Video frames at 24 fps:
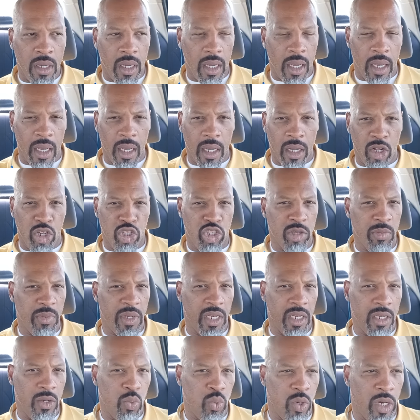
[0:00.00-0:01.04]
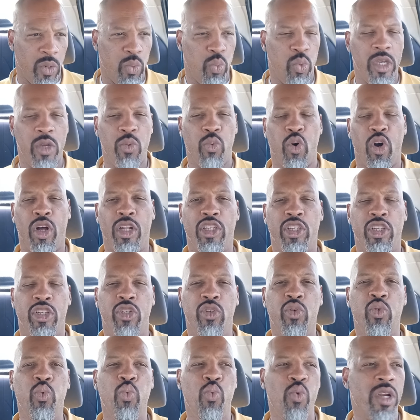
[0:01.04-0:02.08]
ultimately what we want to
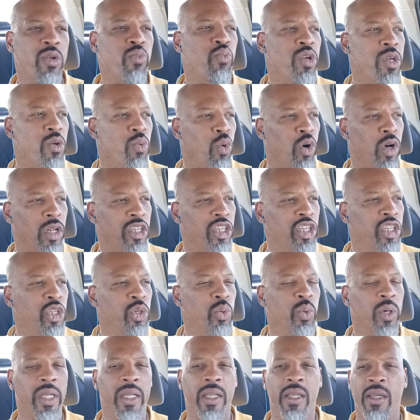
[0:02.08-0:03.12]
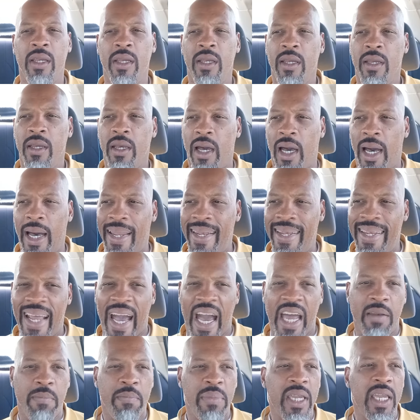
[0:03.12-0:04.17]
do when we want to do it,
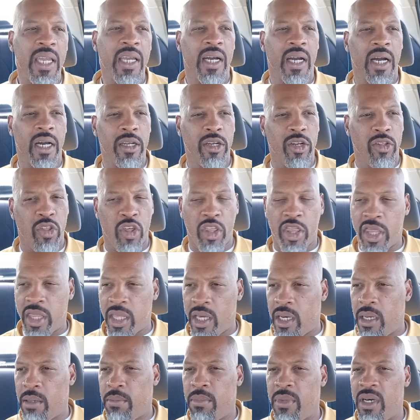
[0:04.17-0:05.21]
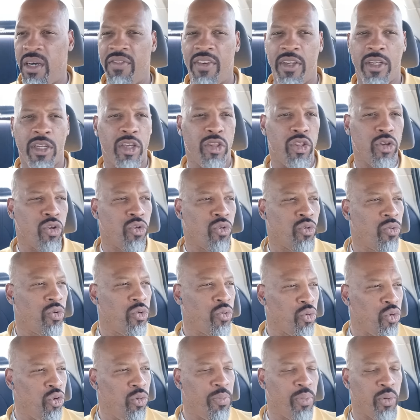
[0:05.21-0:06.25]
not being under the thumb of another
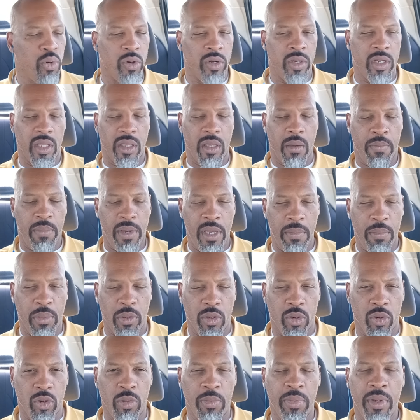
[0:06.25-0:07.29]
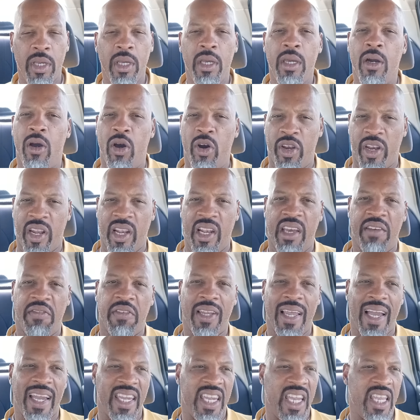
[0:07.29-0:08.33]
group or another people group. On a level,
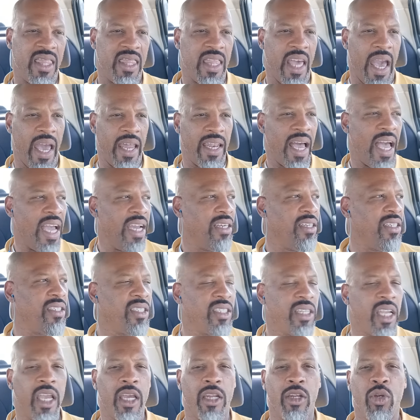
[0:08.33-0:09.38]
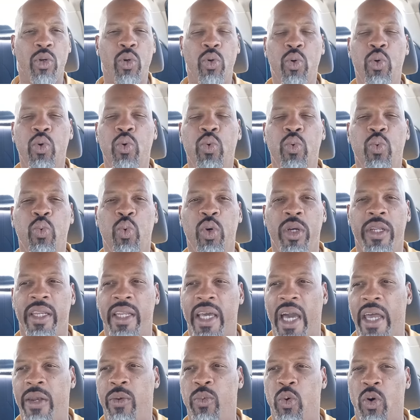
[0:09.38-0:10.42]
I get that. I understand. Who would
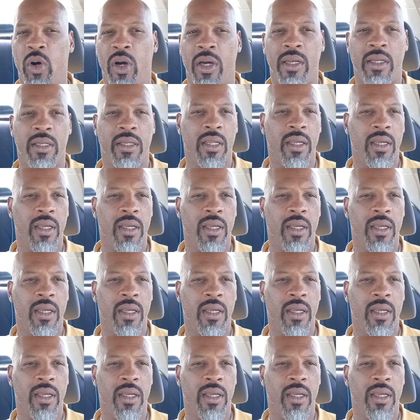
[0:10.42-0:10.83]
not want